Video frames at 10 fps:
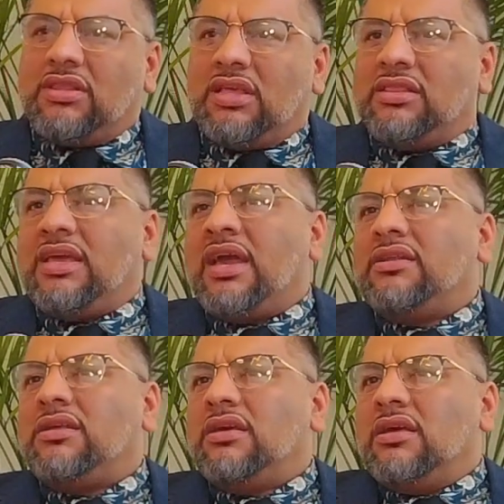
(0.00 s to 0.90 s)
and they
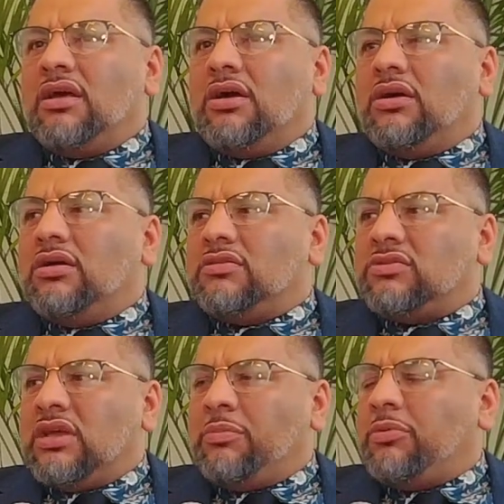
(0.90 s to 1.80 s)
had
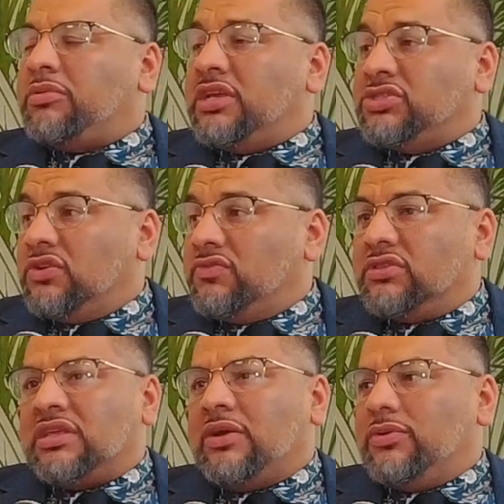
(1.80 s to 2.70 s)
hyperplasia of the
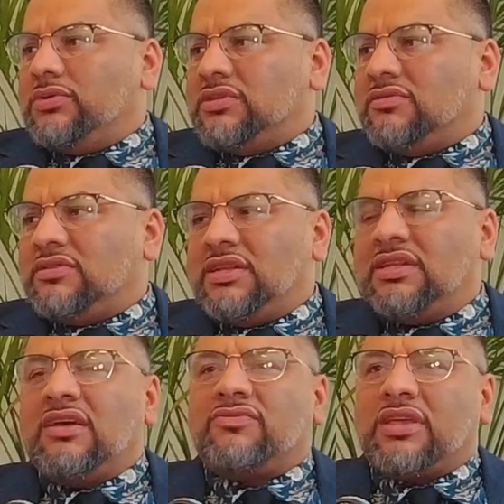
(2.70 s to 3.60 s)
thyroid cells. They didn't
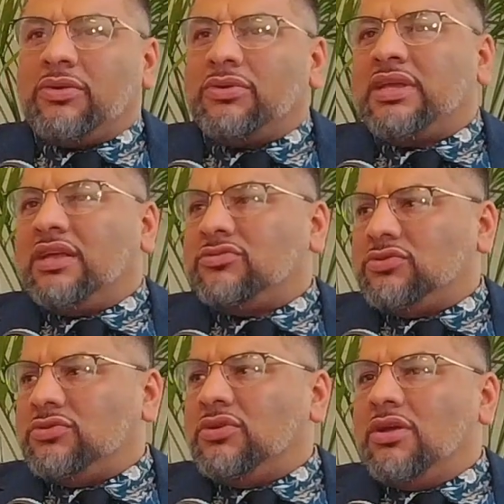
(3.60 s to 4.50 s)
have thyroid
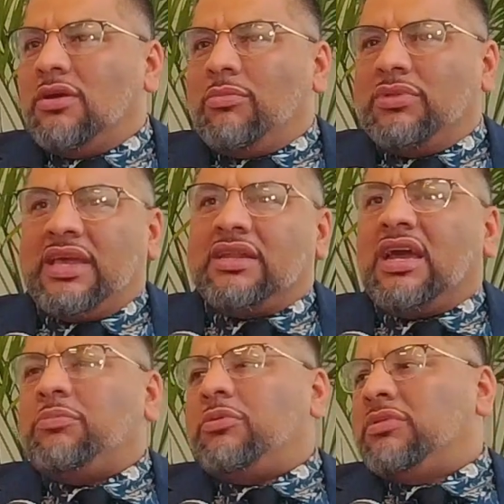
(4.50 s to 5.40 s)
cancer, but they had
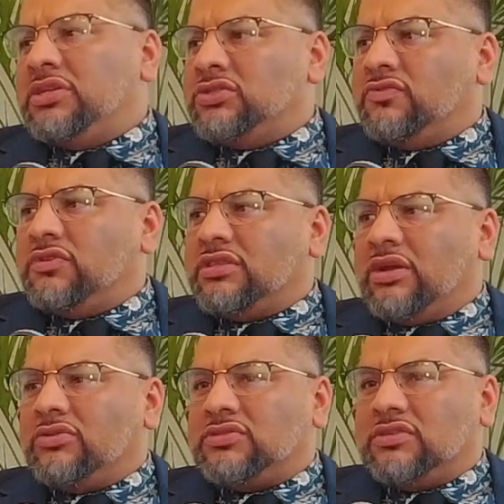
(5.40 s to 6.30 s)
hyperplasia of the
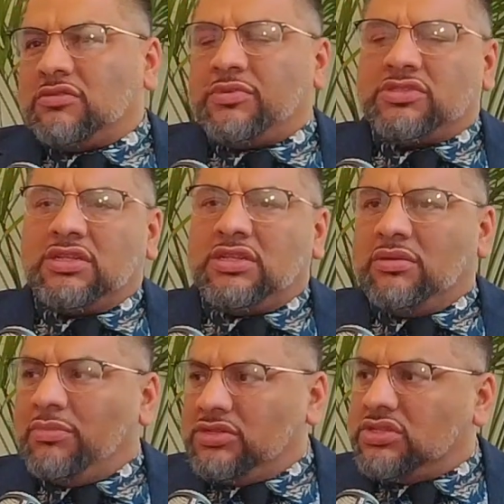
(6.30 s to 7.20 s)
thyroid cells, especially the
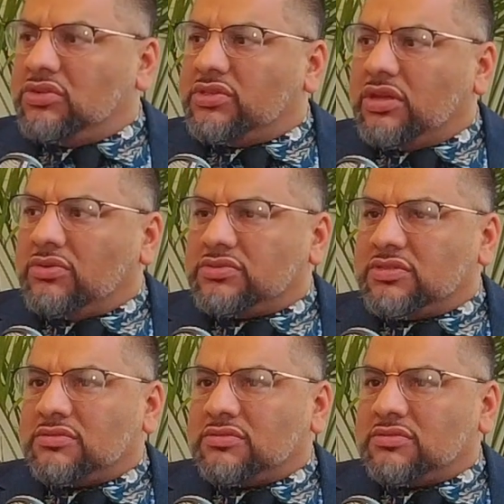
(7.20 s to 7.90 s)
medullary thyroid cells.